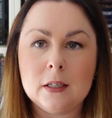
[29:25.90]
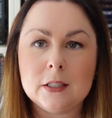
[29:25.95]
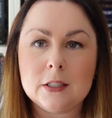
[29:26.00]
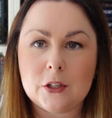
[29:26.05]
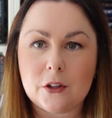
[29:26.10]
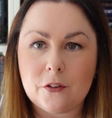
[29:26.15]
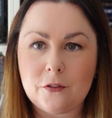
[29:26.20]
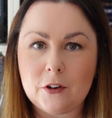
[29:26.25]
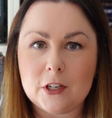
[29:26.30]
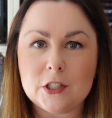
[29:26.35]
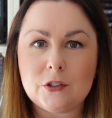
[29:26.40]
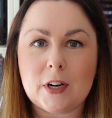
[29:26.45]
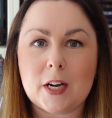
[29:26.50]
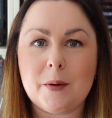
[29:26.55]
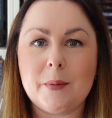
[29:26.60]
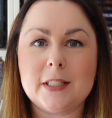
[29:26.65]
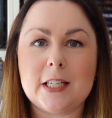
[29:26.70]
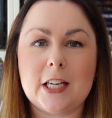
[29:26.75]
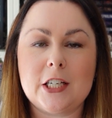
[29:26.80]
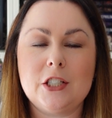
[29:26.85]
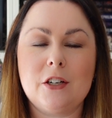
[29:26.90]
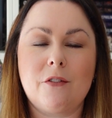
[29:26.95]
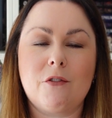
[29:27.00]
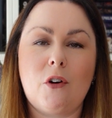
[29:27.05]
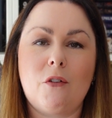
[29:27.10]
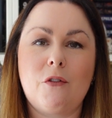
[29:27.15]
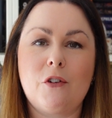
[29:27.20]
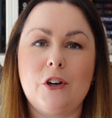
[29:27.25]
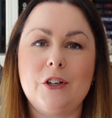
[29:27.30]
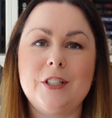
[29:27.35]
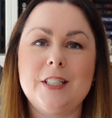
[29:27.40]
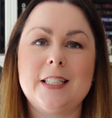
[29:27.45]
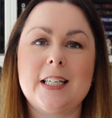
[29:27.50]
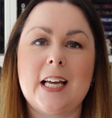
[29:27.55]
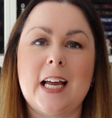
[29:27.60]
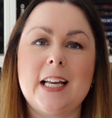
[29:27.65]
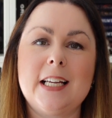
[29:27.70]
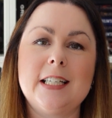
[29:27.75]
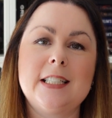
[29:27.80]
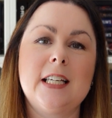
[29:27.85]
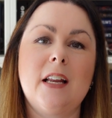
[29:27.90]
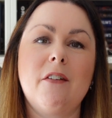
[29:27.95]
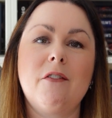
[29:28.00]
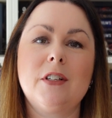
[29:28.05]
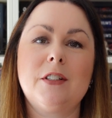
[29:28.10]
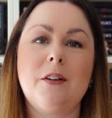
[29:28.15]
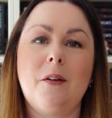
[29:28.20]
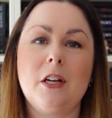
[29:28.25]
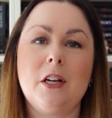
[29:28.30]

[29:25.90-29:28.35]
So the first recommendation I've got for you today is never.